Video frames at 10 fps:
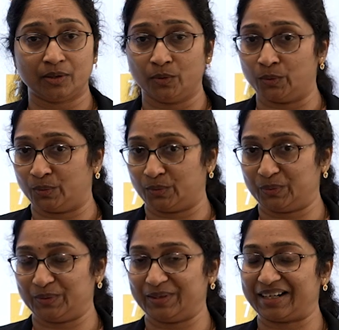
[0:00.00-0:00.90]
No,
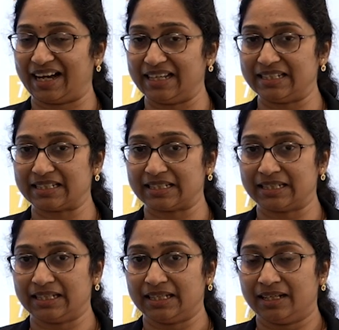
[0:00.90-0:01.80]
right?
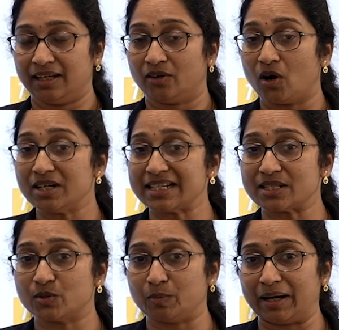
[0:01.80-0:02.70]
Not
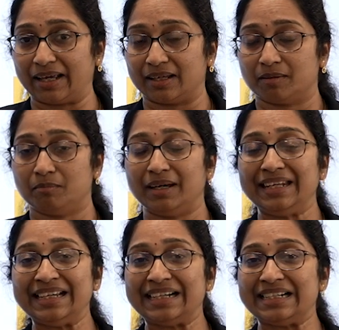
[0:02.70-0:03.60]
just Dubai,
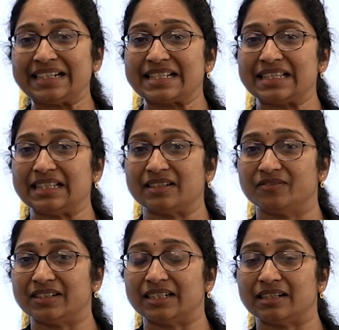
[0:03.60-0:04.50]
many countries in
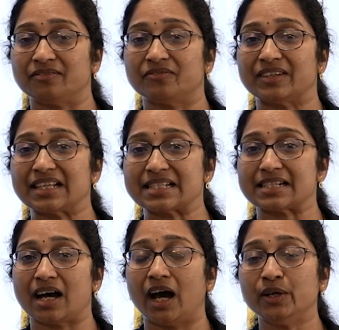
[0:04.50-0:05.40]
the world
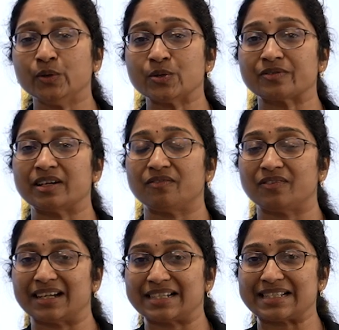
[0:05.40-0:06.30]
faced unusual
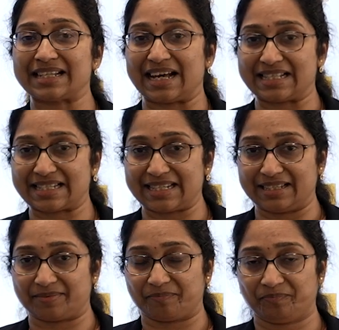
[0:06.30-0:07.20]
floods last
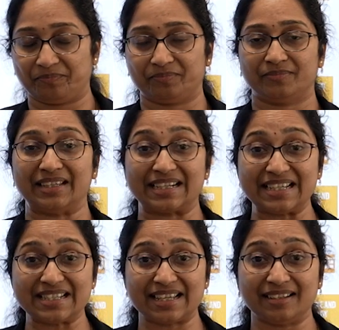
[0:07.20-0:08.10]
year. The
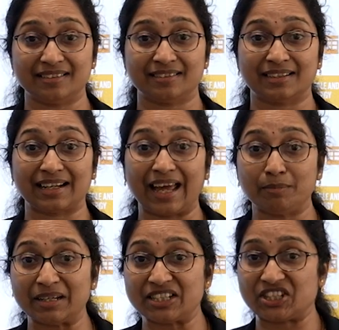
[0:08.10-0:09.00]
reason?
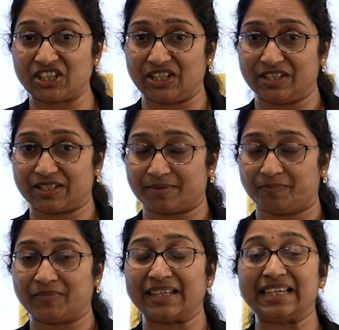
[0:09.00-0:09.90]
Climate change.
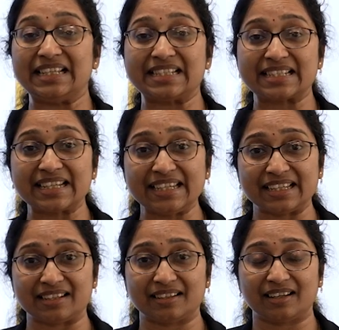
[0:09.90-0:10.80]
It's
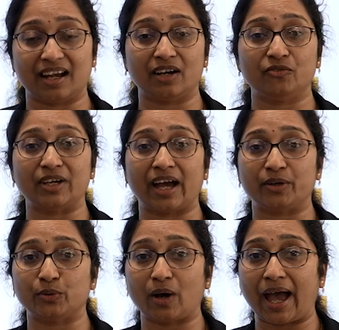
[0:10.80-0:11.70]
real and we
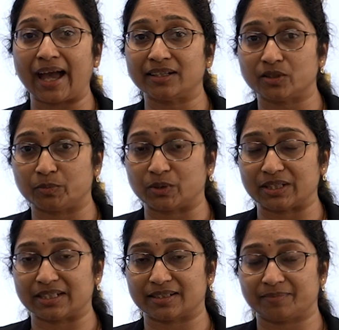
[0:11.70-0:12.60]
had to act
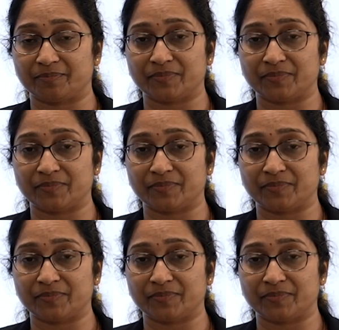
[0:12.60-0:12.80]
upon it.